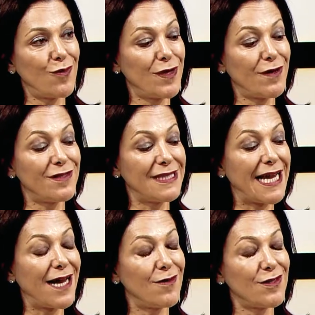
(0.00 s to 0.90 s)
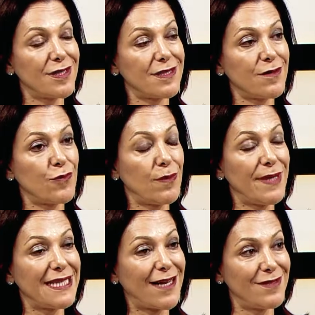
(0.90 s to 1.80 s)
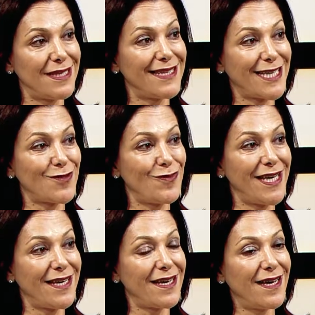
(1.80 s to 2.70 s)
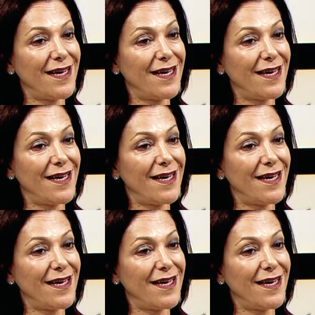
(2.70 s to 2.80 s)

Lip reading: We are now we'll be announcing next week